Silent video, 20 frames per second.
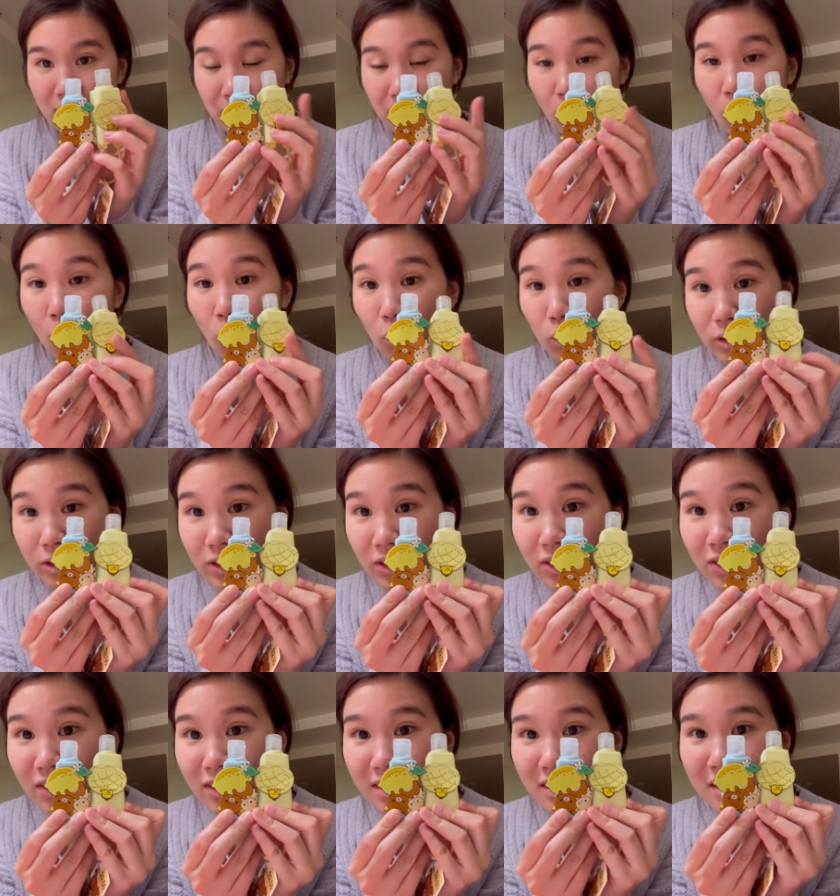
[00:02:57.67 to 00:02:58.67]

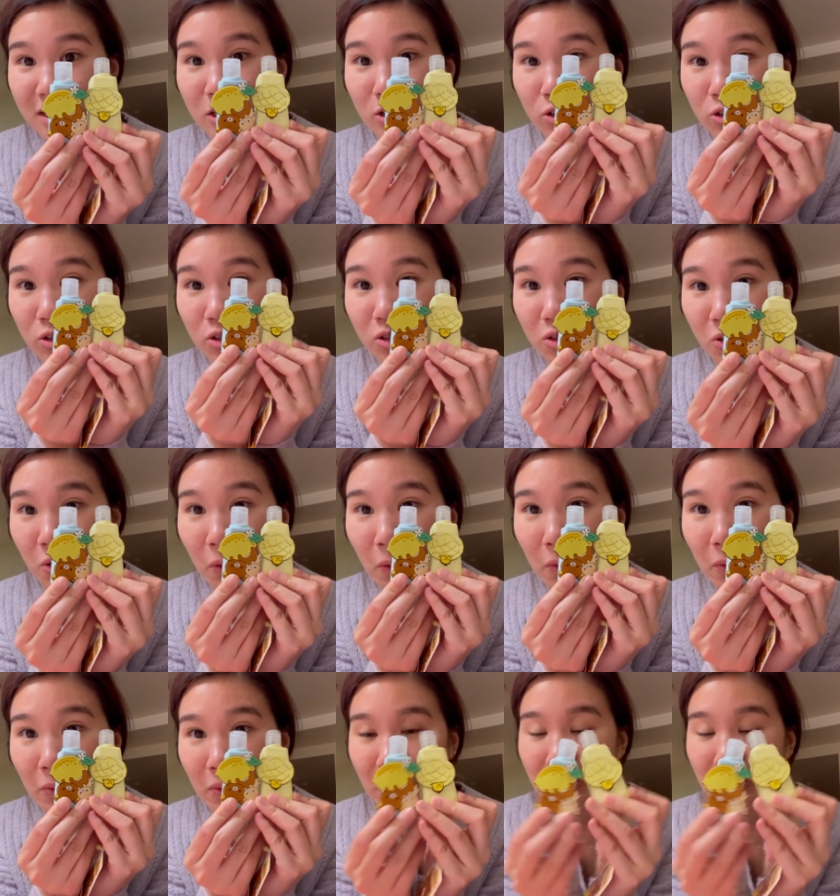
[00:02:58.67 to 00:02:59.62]
holders these are so